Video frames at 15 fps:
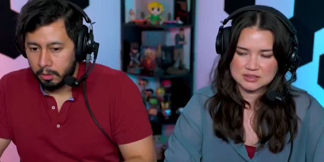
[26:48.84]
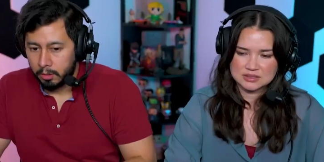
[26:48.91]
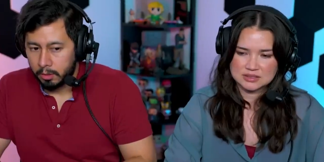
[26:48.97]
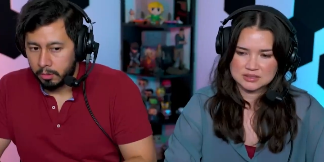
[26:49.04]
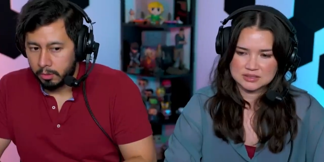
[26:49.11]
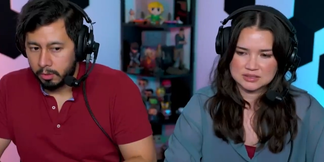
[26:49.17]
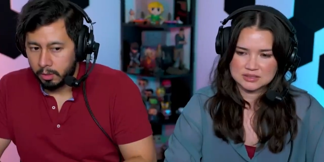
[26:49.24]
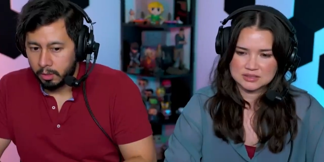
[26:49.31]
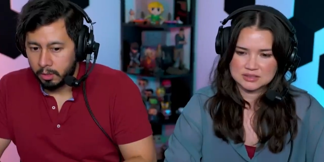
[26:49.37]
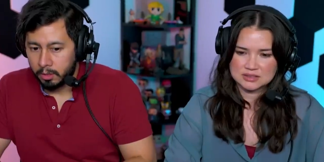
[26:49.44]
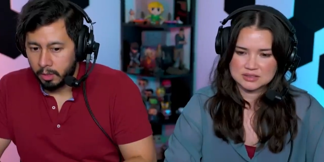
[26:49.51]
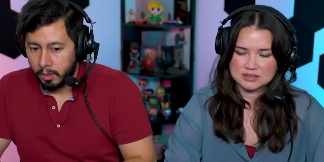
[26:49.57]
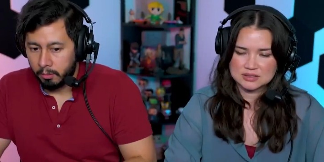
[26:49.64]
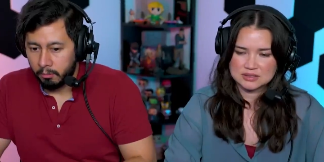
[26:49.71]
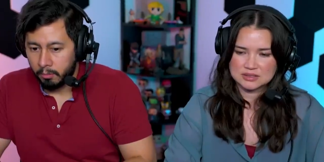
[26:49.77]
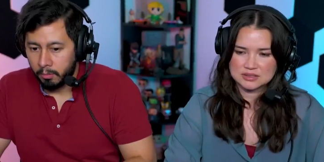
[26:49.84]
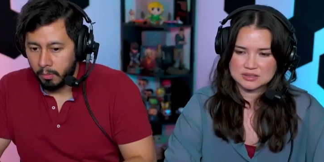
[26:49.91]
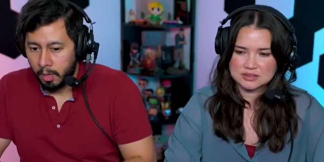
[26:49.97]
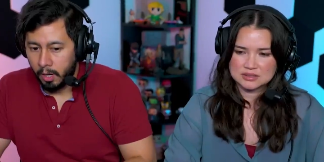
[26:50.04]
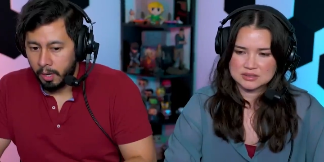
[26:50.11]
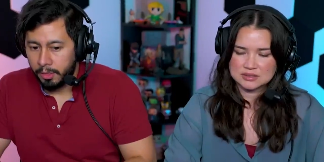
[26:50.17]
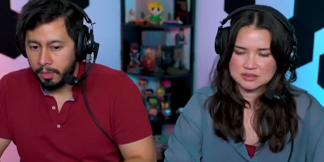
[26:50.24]
Speaker 1: is interesting because, like,
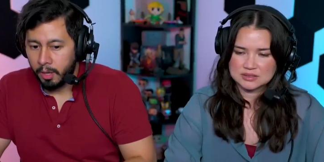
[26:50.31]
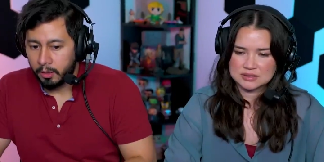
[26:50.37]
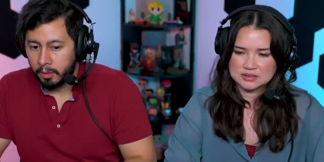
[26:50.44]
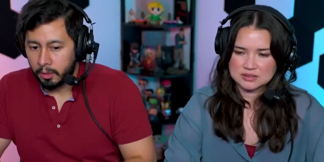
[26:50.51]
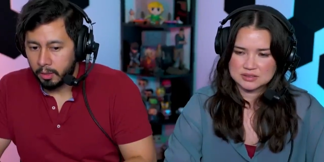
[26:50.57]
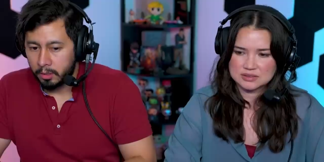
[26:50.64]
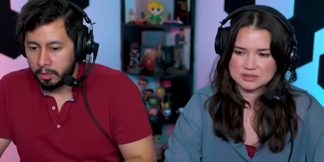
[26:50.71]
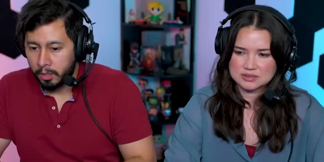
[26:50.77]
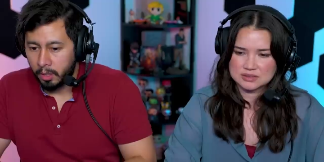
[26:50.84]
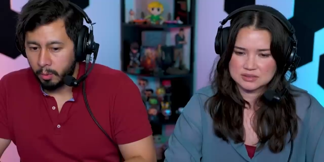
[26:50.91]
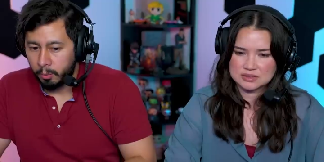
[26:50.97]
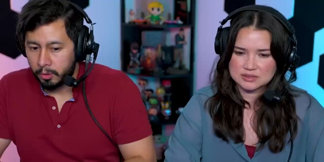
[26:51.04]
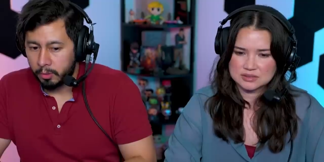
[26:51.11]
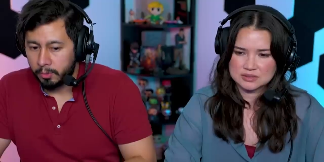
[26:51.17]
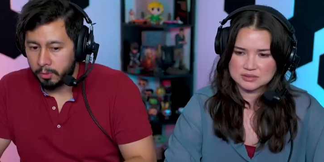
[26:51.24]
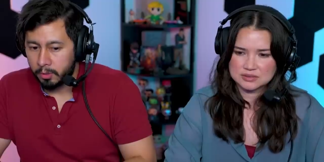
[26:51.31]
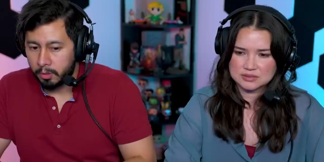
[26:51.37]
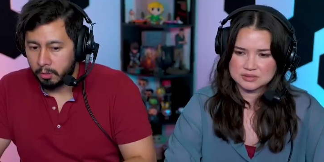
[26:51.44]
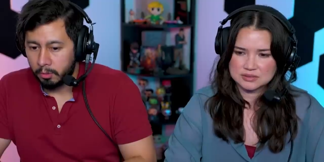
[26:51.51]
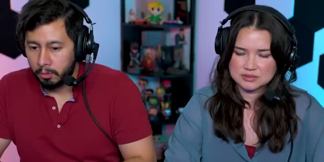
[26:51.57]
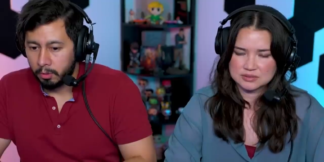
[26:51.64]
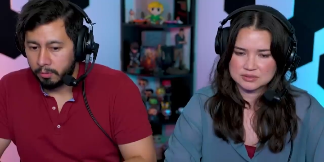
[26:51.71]
I thought that the Jedi were
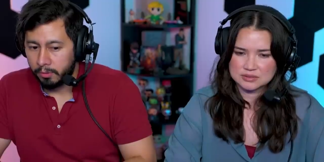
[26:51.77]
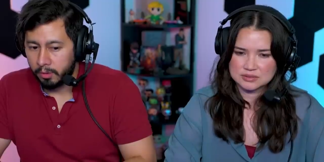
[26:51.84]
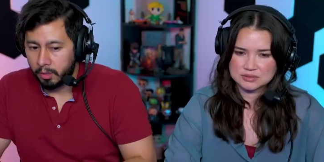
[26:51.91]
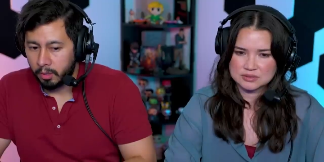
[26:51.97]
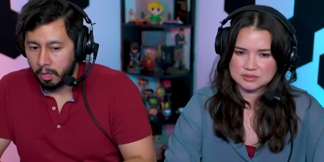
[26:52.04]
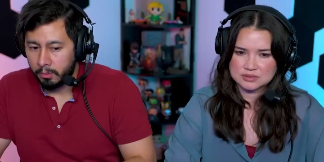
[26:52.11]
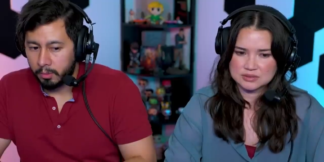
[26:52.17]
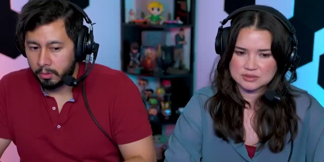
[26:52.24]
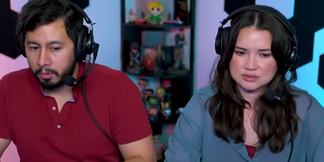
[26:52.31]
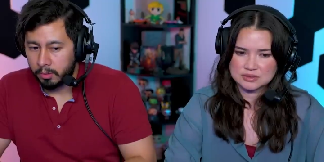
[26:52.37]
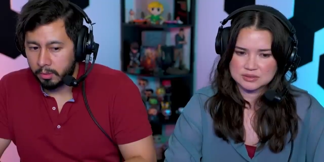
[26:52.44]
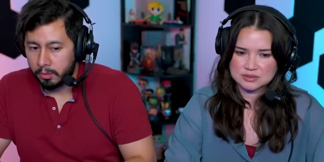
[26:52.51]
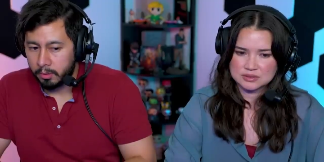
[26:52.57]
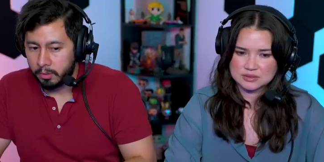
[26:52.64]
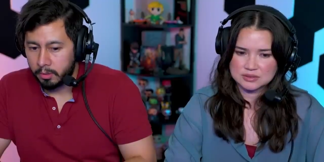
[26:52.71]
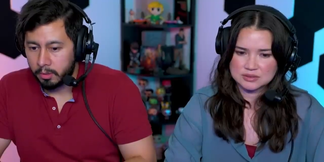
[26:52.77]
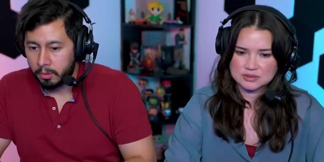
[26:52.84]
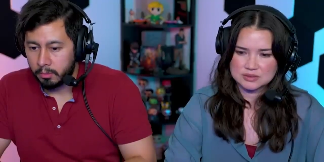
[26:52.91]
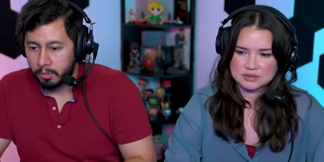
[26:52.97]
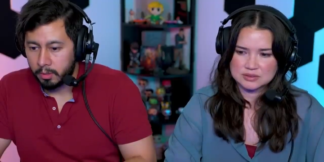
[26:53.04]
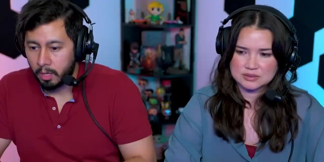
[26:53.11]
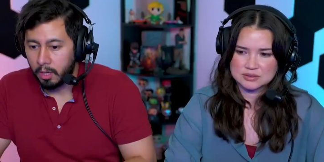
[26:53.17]
supposed to go look for the Kyber crystals
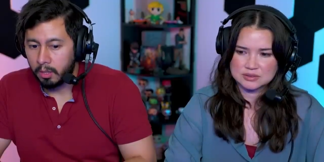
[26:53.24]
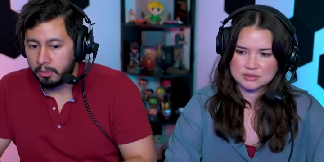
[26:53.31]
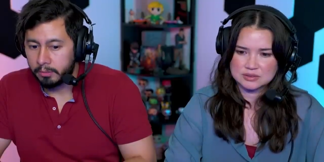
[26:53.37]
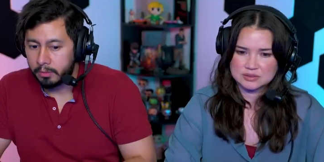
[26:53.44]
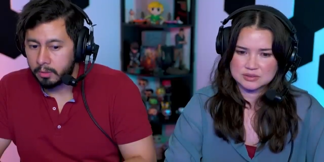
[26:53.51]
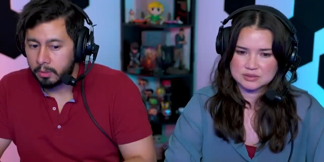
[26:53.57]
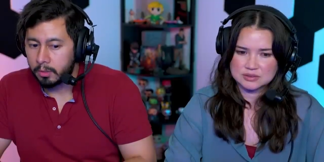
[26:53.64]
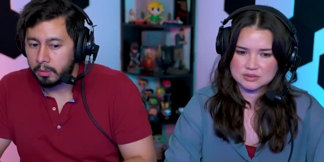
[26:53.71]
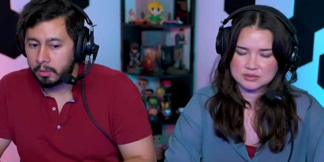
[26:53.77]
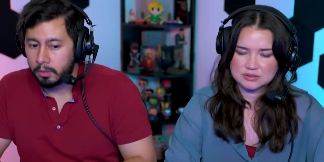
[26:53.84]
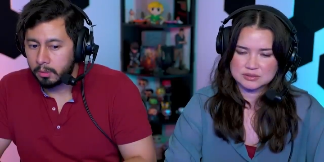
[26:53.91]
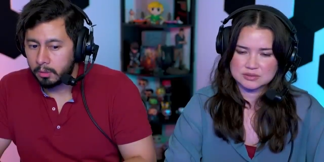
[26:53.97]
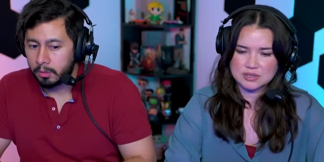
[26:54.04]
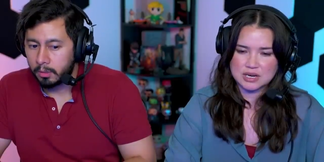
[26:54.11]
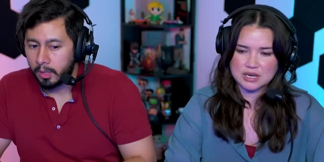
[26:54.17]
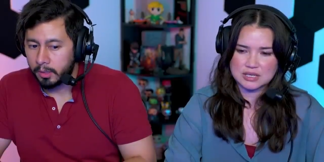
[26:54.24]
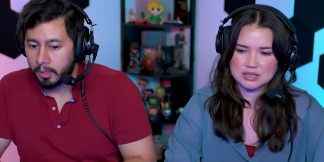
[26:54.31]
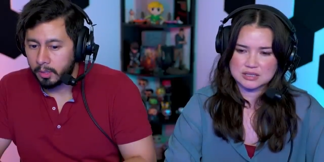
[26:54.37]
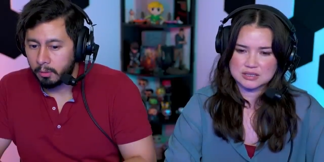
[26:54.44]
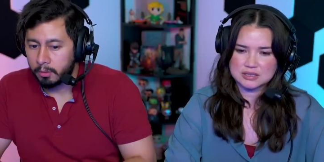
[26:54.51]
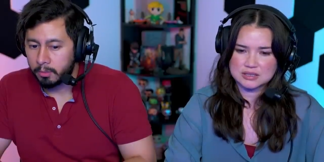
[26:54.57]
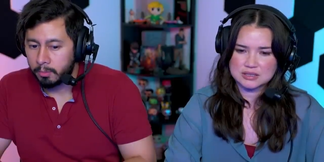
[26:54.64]
themselves. Right. I
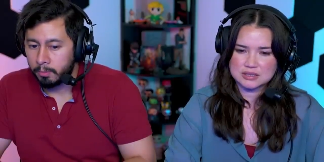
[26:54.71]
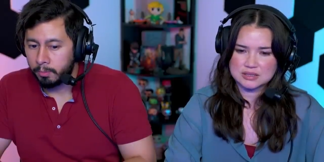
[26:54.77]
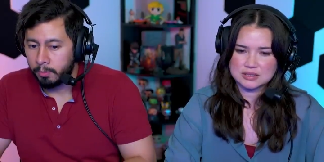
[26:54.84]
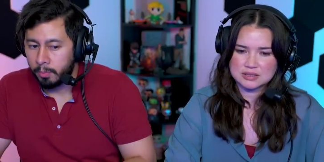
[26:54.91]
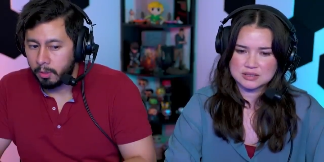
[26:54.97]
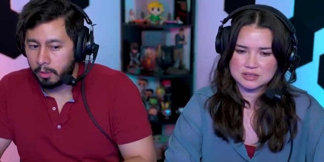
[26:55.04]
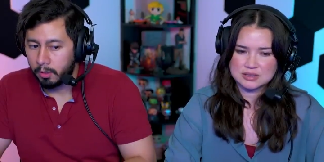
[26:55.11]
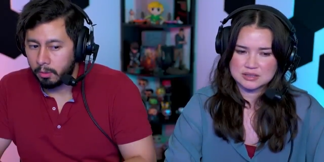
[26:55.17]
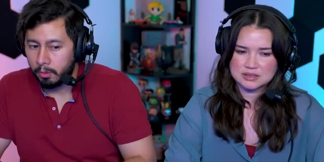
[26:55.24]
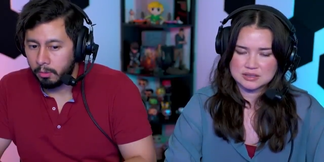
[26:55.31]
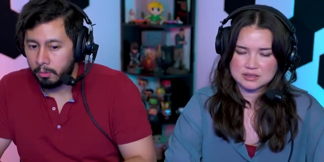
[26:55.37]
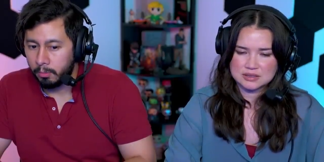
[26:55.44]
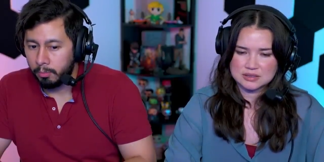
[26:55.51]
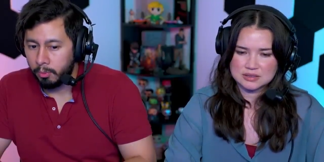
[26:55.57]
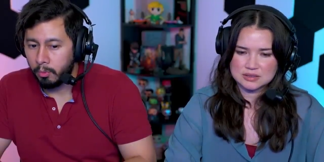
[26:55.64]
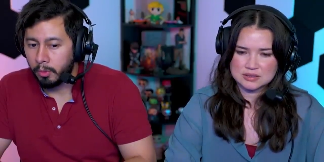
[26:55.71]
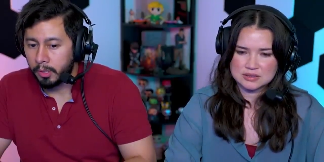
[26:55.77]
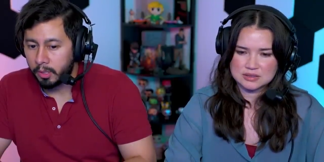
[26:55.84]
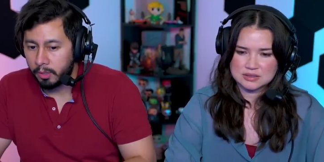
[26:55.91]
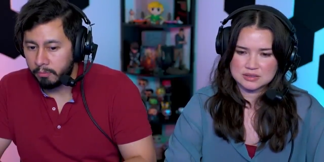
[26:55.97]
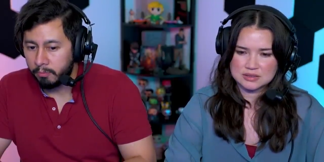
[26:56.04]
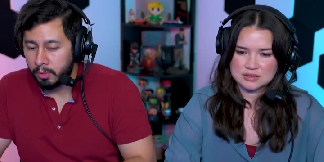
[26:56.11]
thought that was part of the whole
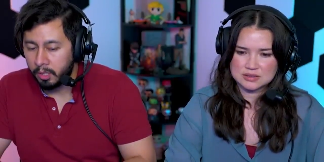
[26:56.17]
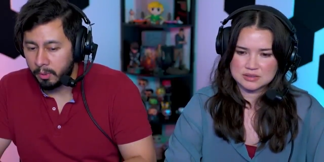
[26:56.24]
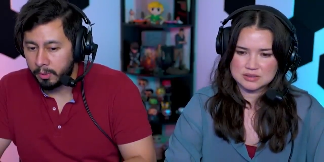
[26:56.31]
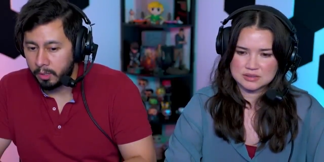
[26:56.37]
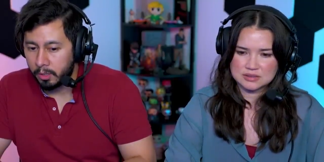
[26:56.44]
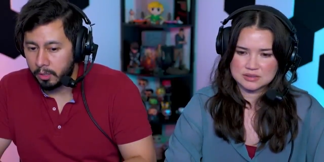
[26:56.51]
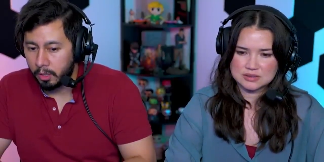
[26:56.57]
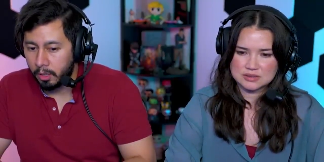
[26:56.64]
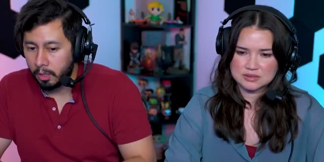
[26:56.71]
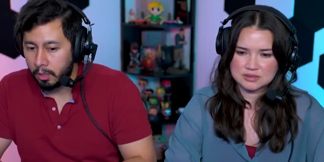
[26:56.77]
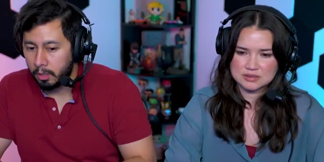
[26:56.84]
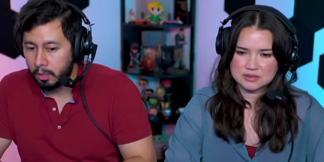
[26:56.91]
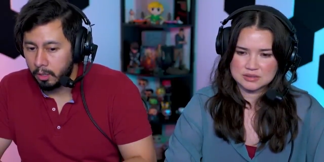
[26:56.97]
point of becoming a Jedi.